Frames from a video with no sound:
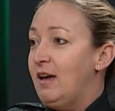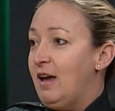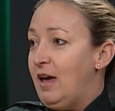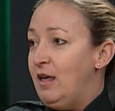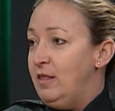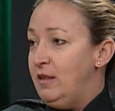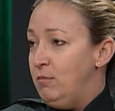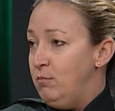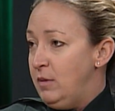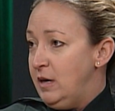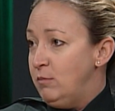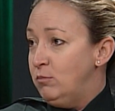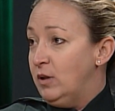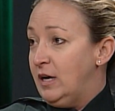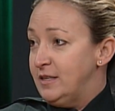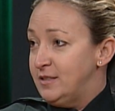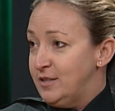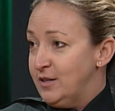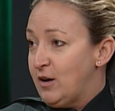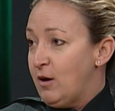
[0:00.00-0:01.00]
and then being
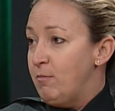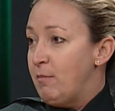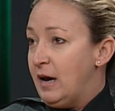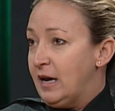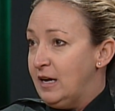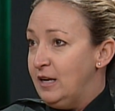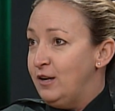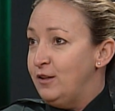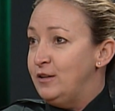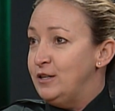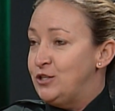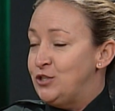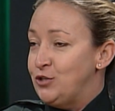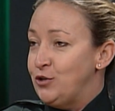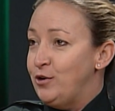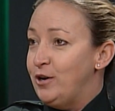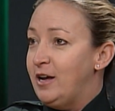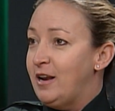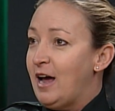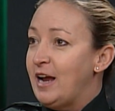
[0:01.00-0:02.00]
blessed to come back into this
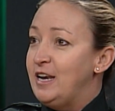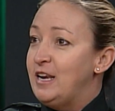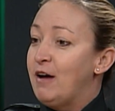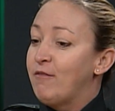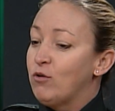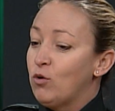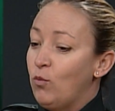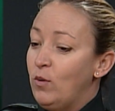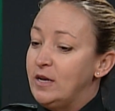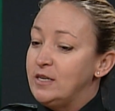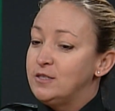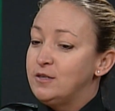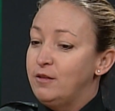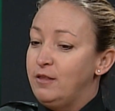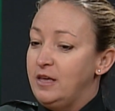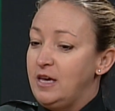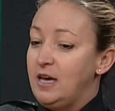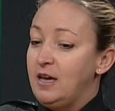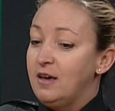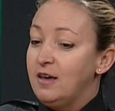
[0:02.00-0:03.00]
unit. I never went to
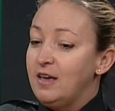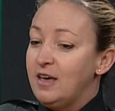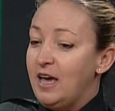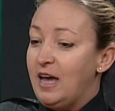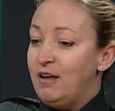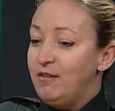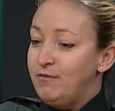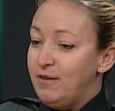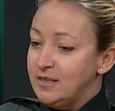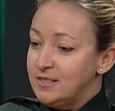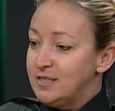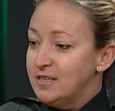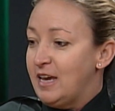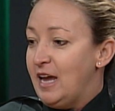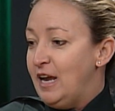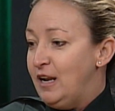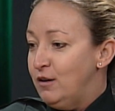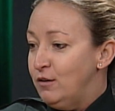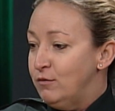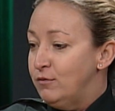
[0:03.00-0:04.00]
the
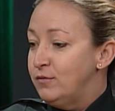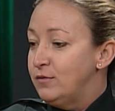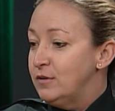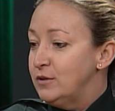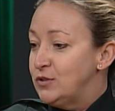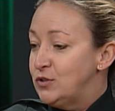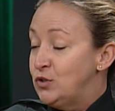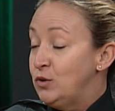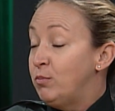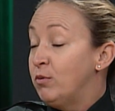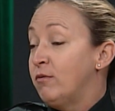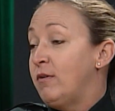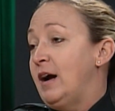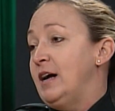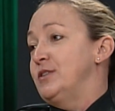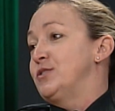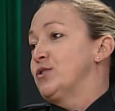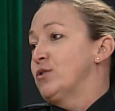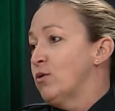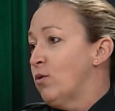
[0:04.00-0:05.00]
investigative
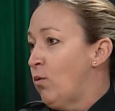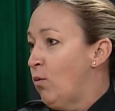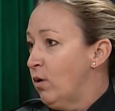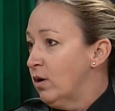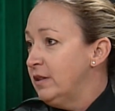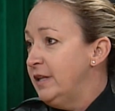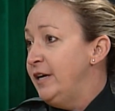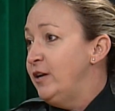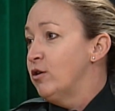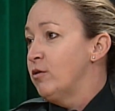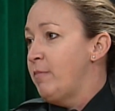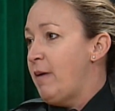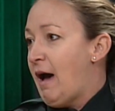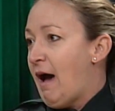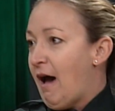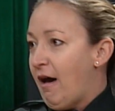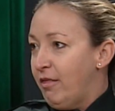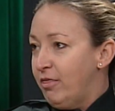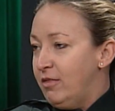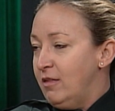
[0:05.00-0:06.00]
supervisor or leader
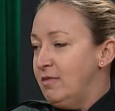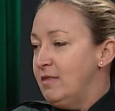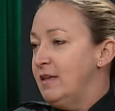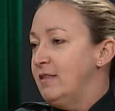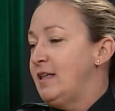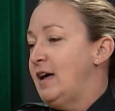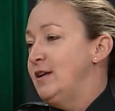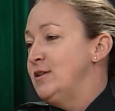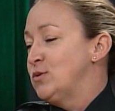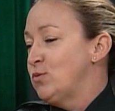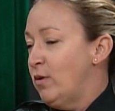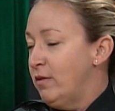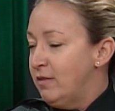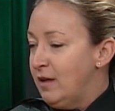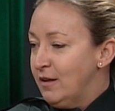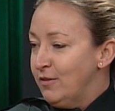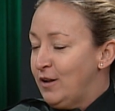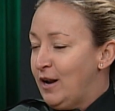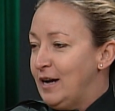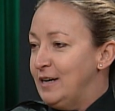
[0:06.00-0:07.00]
path, and that is one
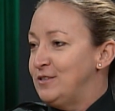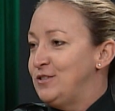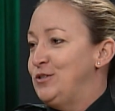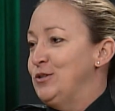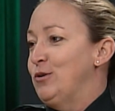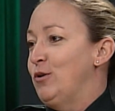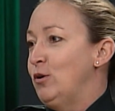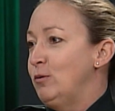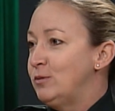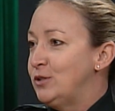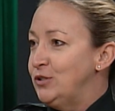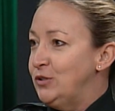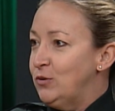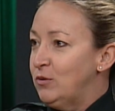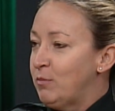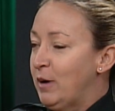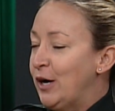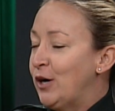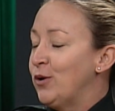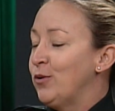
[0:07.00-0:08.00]
thing that I still hope to do
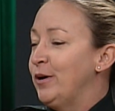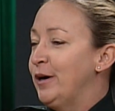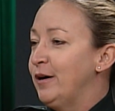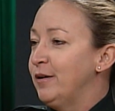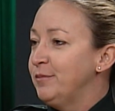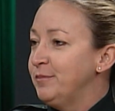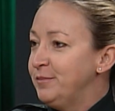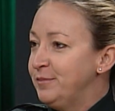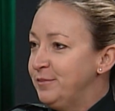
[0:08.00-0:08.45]
in my career.